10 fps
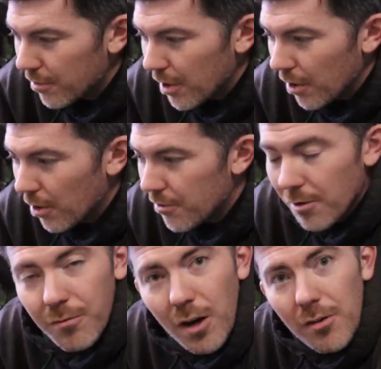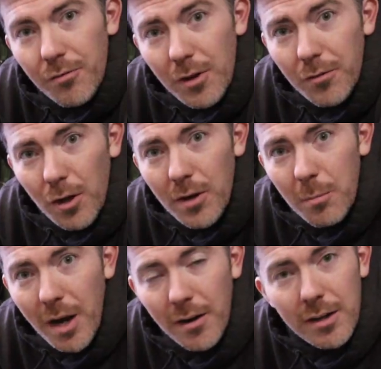sitting on some very
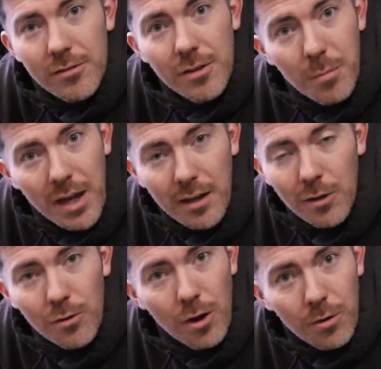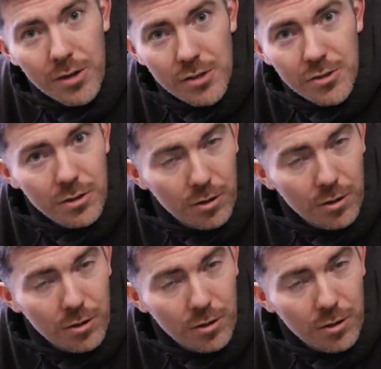free-floating bearings to make no additional,